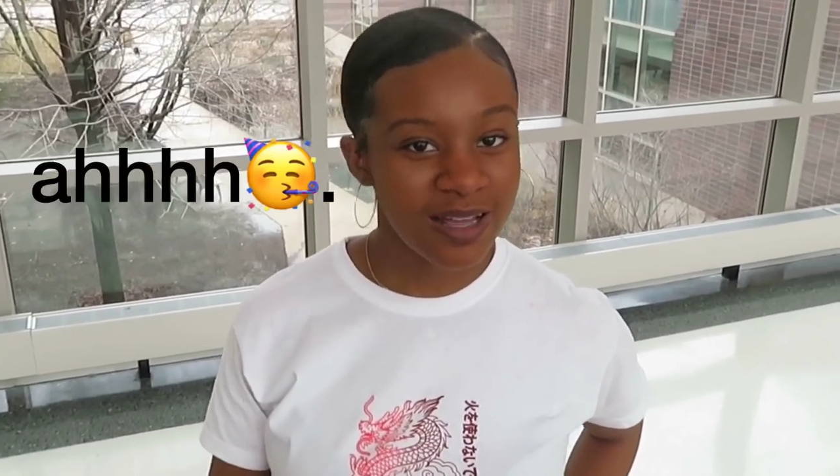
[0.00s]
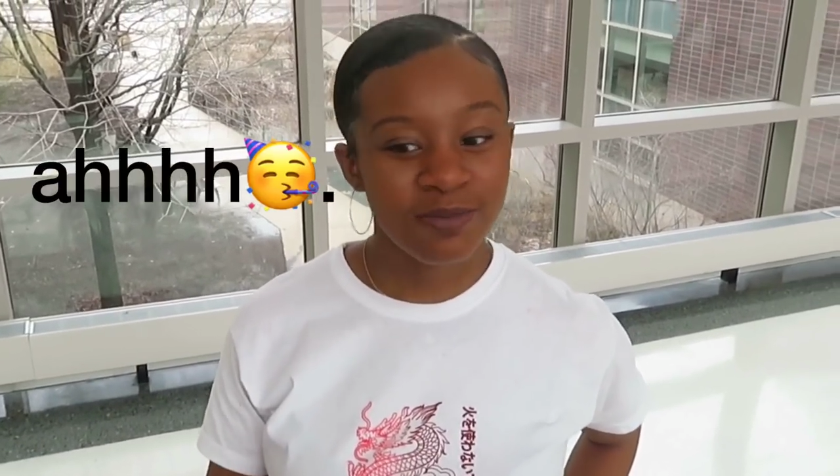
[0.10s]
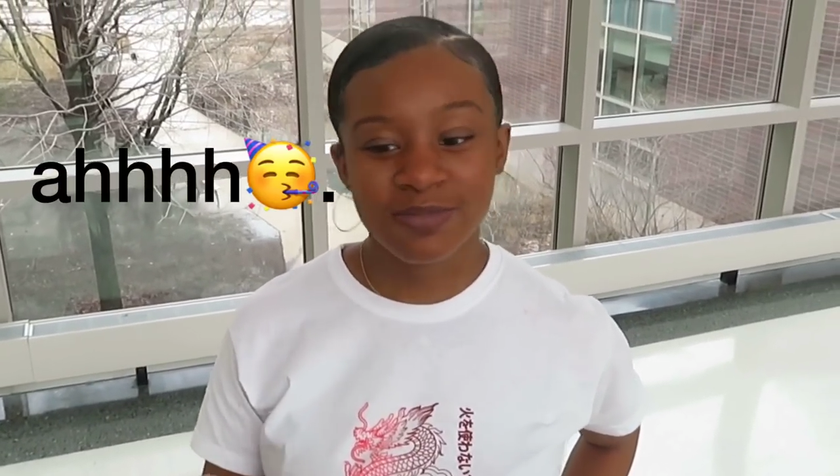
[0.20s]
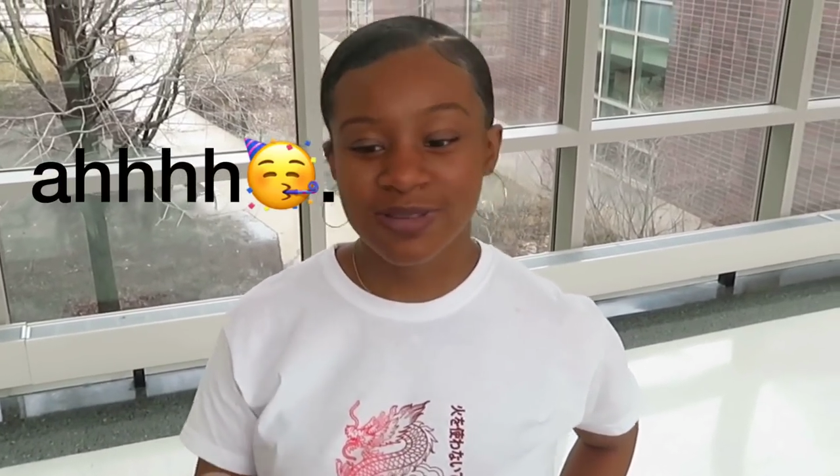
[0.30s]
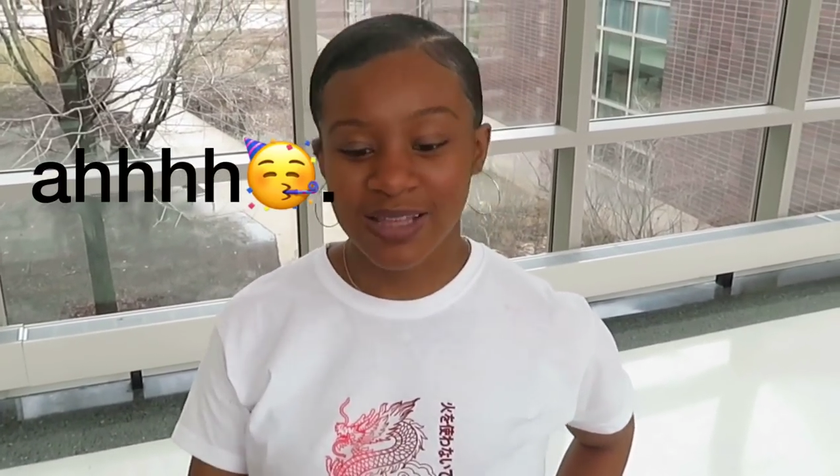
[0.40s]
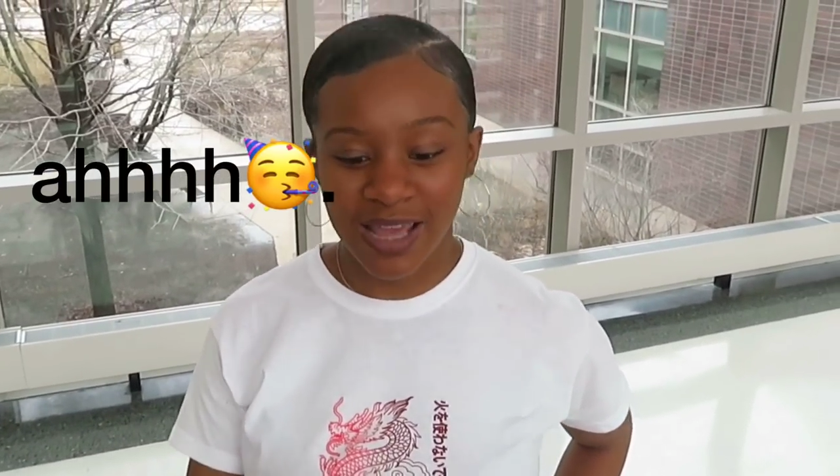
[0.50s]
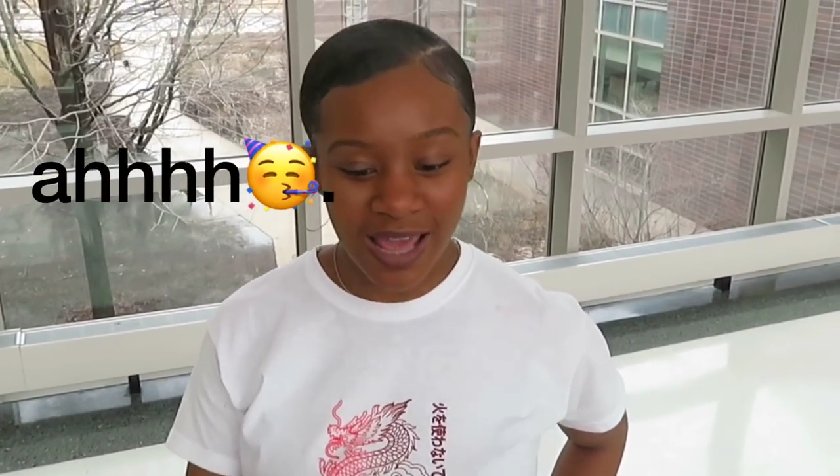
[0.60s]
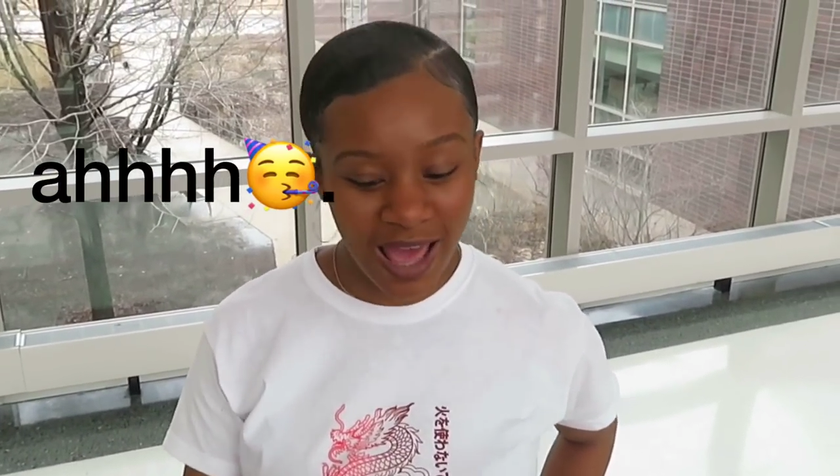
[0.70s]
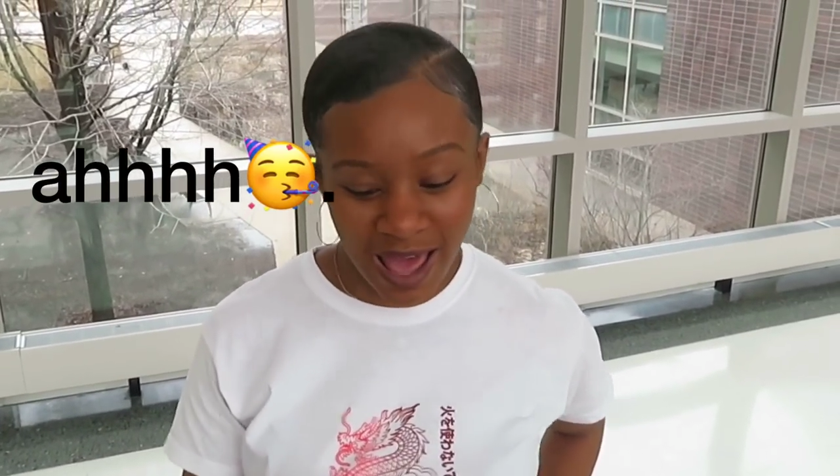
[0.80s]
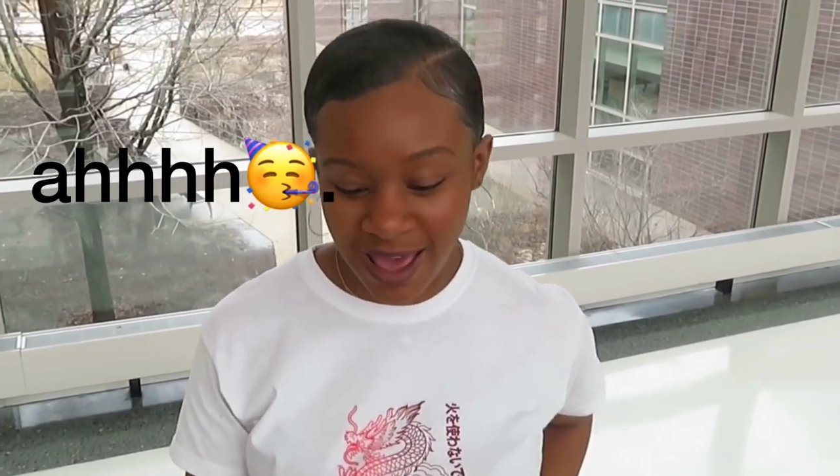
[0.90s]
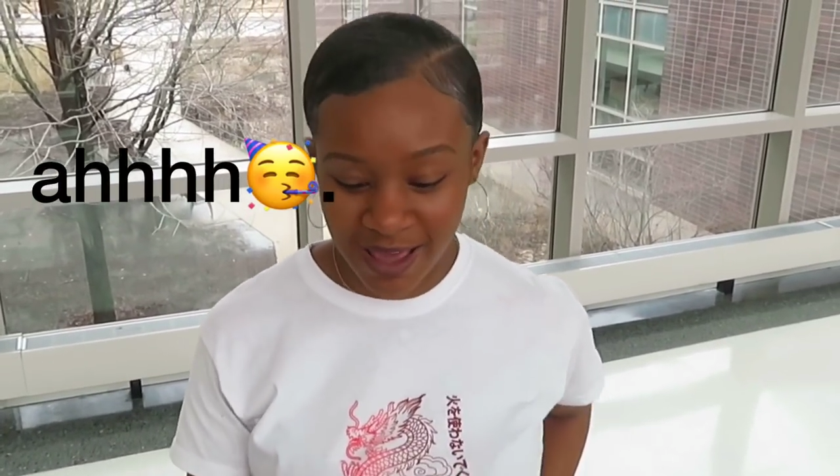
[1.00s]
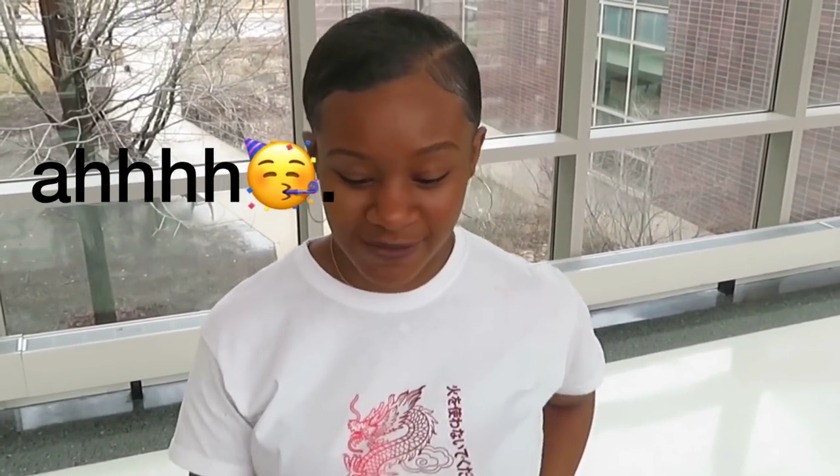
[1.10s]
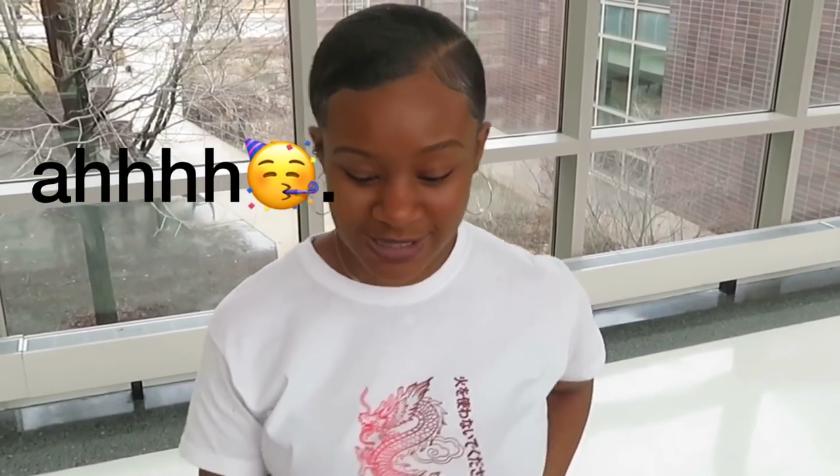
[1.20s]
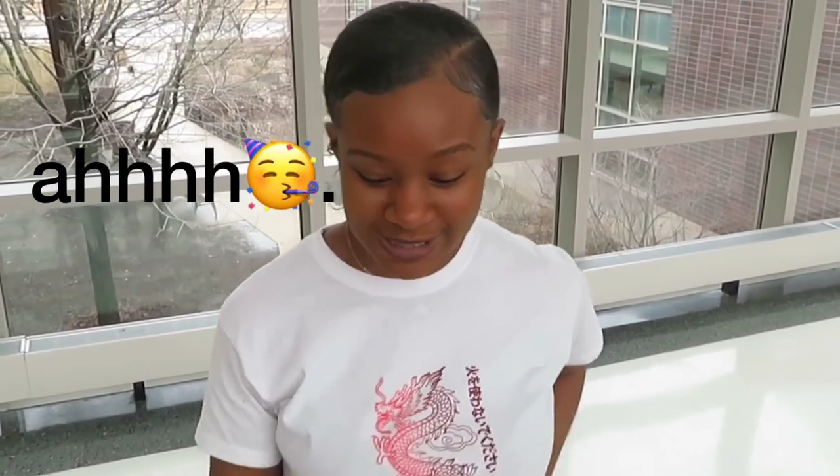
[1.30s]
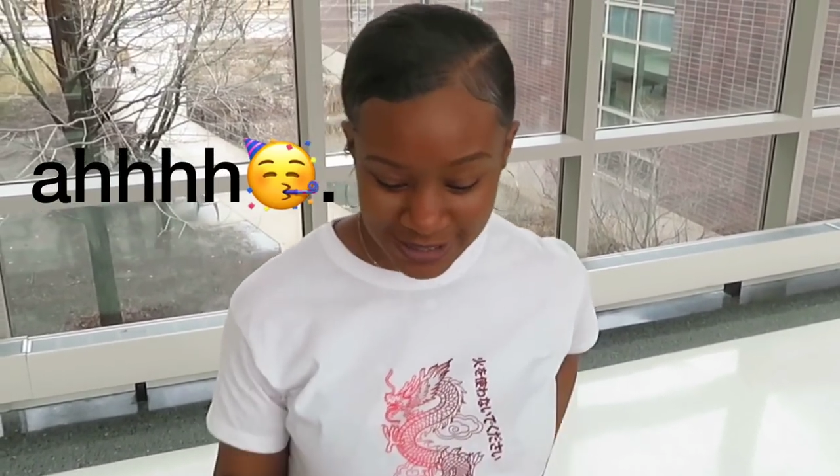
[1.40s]
Something I
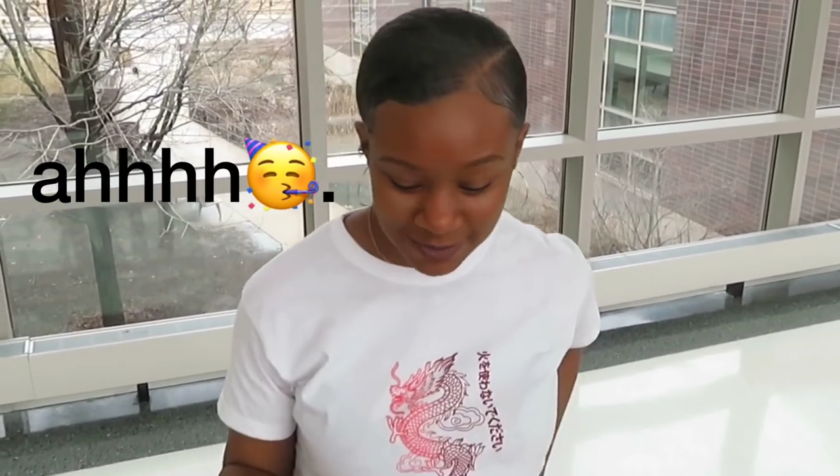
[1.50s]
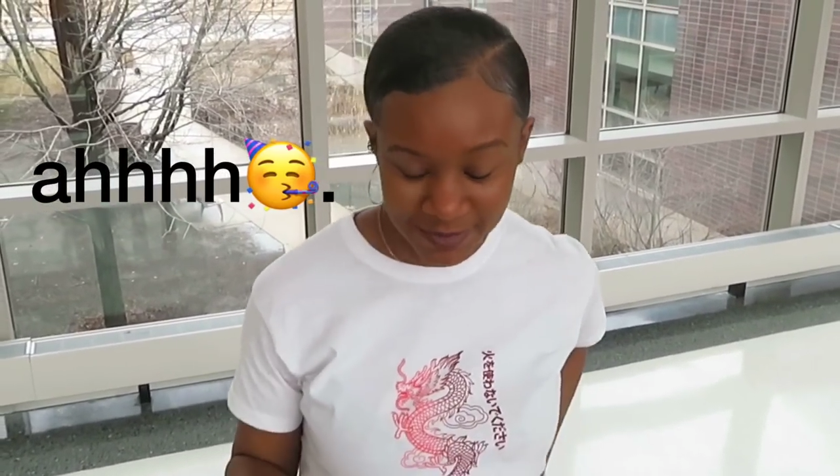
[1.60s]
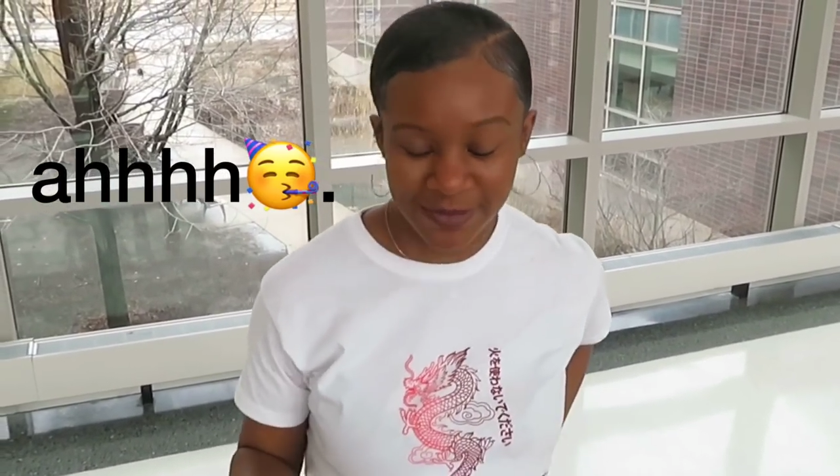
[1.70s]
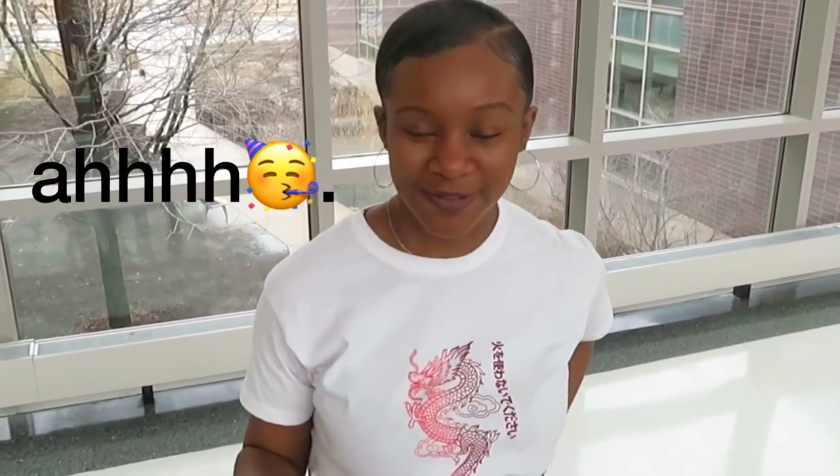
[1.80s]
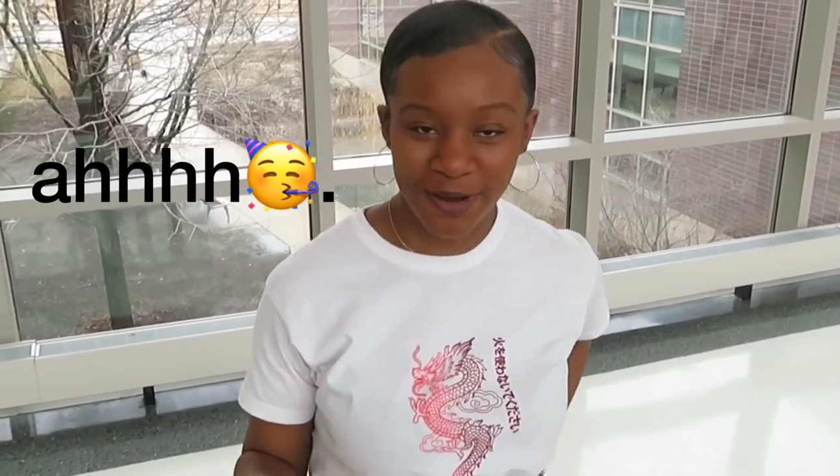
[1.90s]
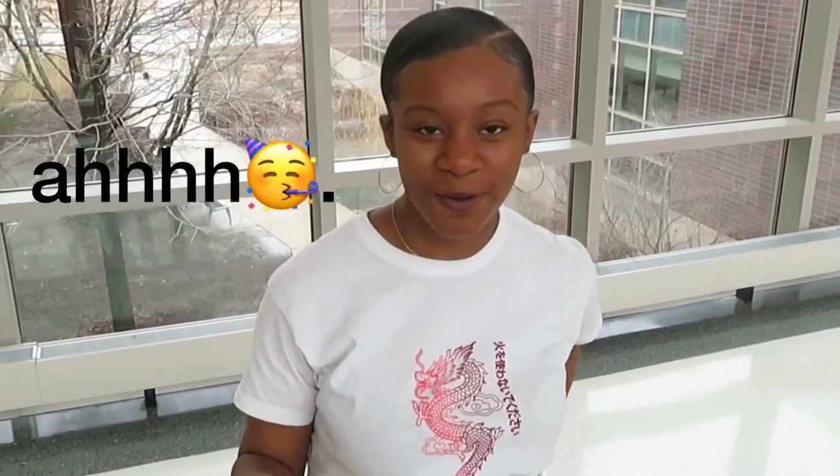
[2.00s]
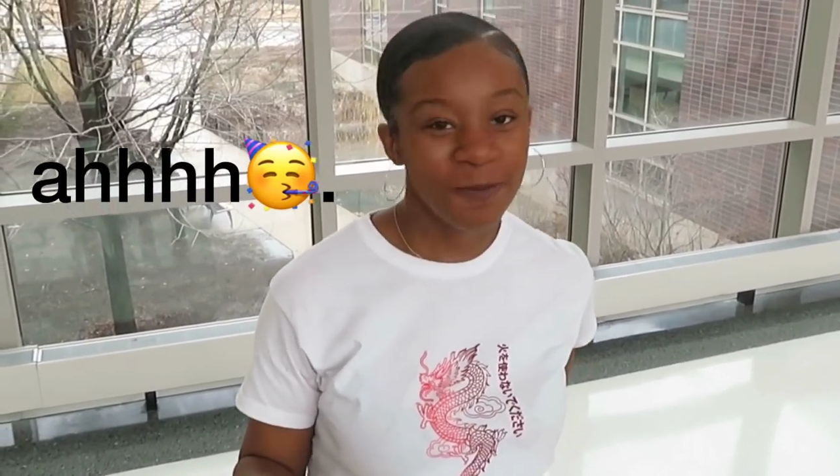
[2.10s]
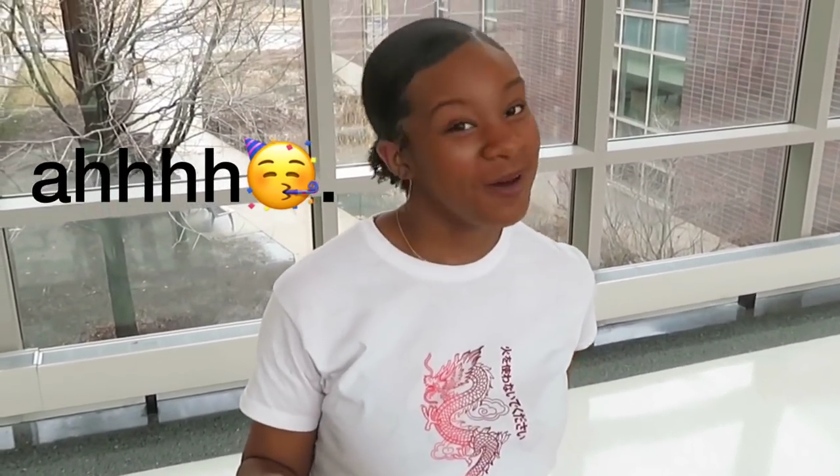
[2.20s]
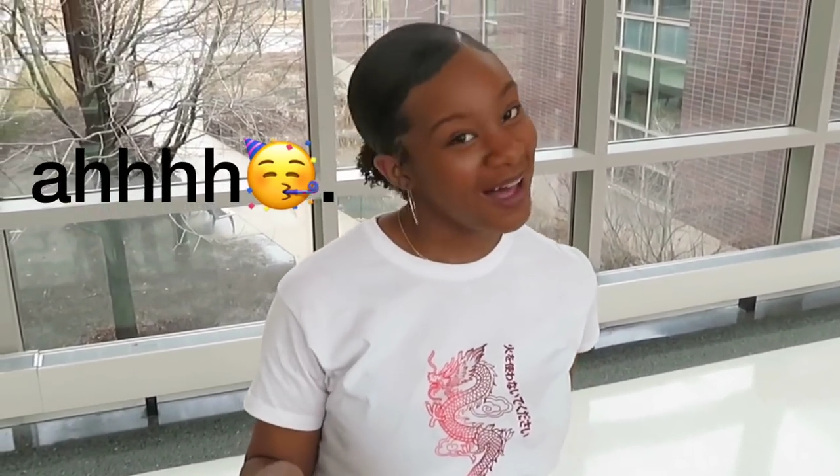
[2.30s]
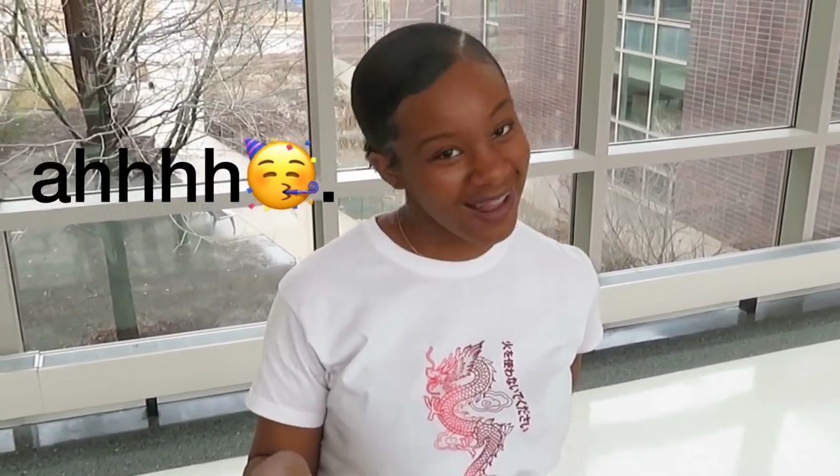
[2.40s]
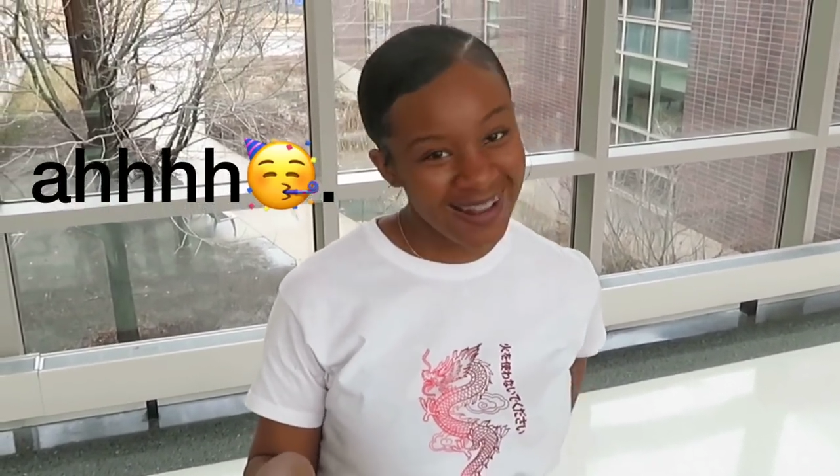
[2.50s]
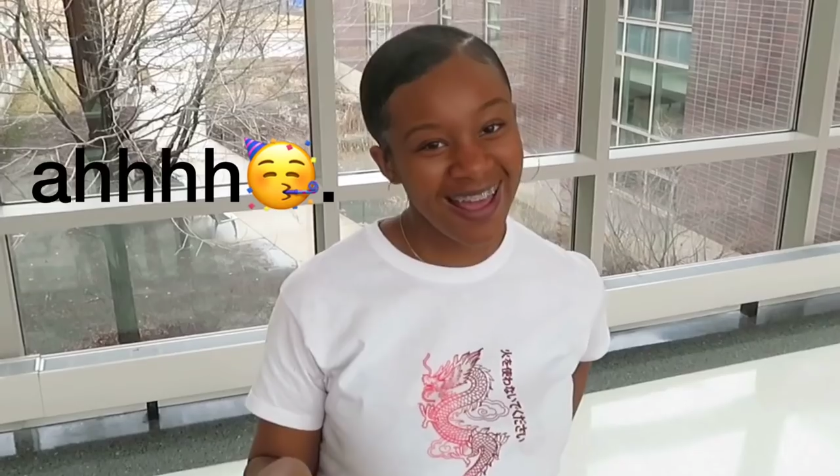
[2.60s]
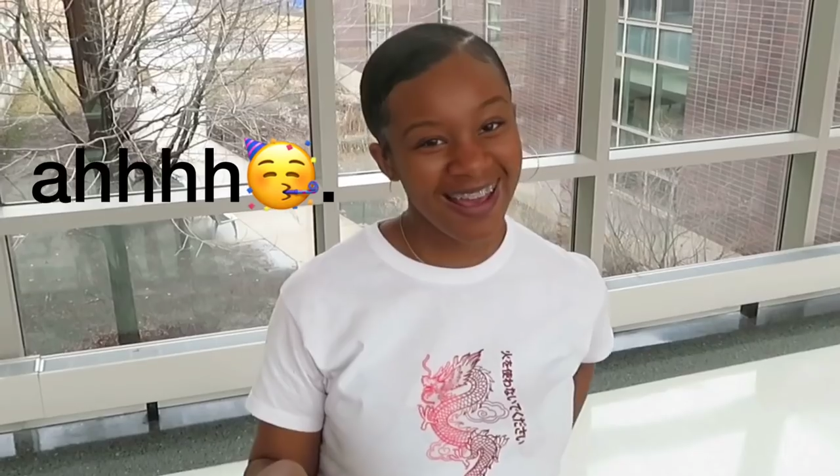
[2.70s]
haven't seen before, but I